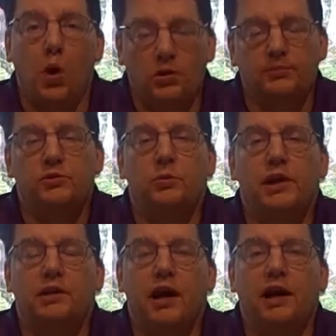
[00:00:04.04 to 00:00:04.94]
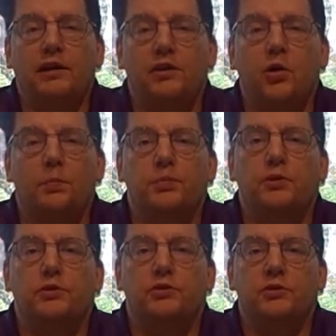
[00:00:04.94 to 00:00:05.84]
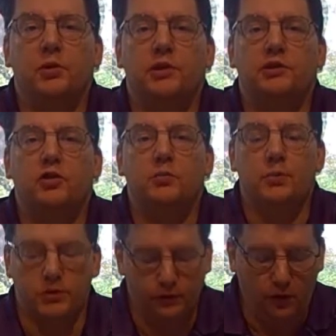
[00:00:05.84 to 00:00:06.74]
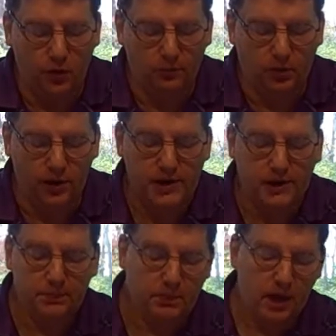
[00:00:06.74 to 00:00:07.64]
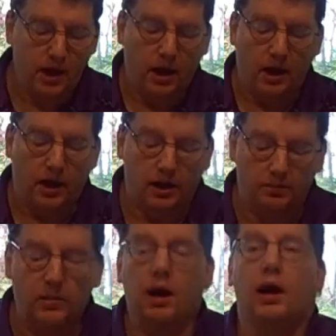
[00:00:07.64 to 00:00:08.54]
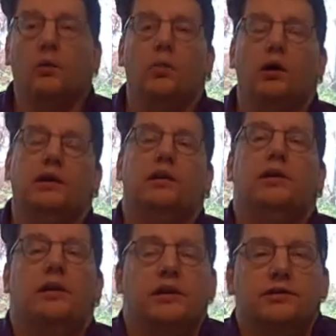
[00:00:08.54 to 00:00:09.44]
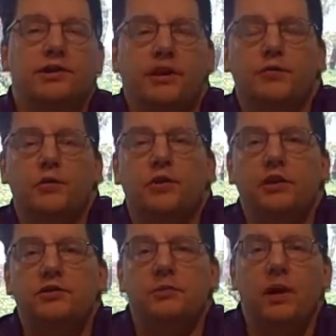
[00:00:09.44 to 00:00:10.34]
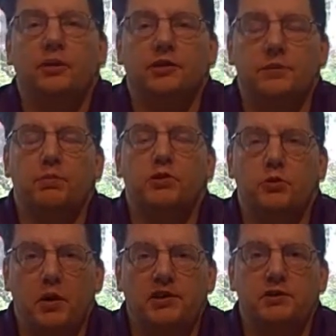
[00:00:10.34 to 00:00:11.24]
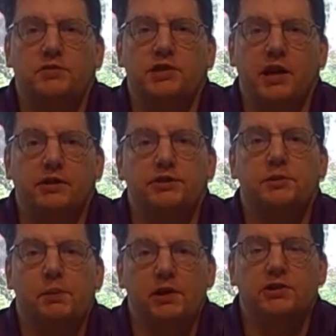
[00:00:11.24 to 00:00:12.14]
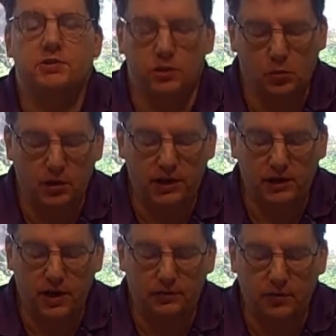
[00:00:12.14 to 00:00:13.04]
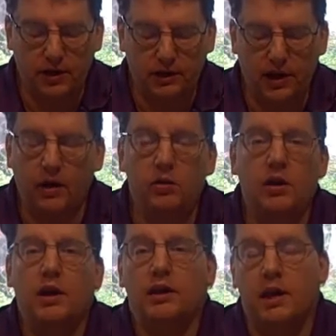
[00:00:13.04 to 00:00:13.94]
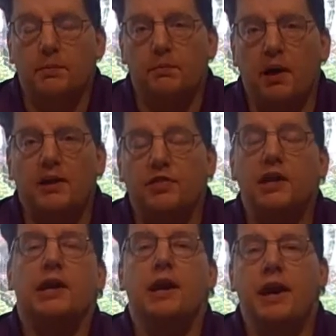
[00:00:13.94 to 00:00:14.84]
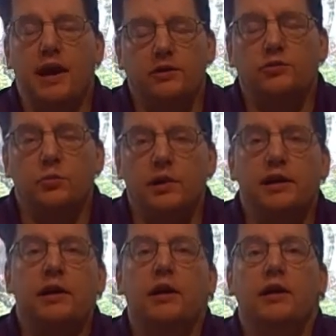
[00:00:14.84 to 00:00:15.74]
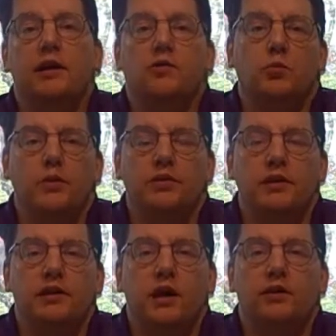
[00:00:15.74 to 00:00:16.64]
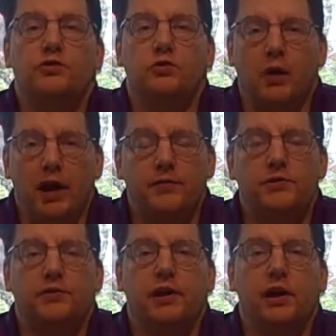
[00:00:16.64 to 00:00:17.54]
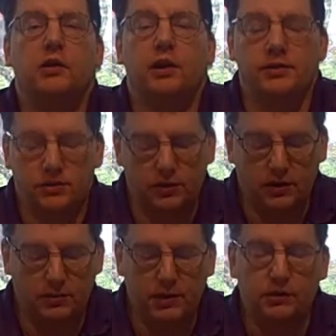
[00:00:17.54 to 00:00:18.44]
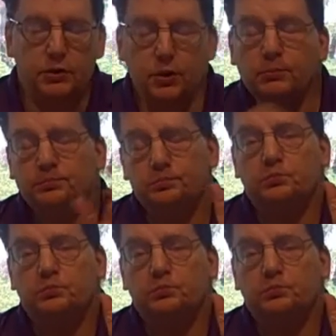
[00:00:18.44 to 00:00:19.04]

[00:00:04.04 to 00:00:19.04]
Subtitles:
Welcome to week 9. I hope you enjoyed Cooper's fall break. I want to say a few things about the persuasive sales speech that you're working on right now. Keep in mind that next week is when the drafts or the outlines are going to be due.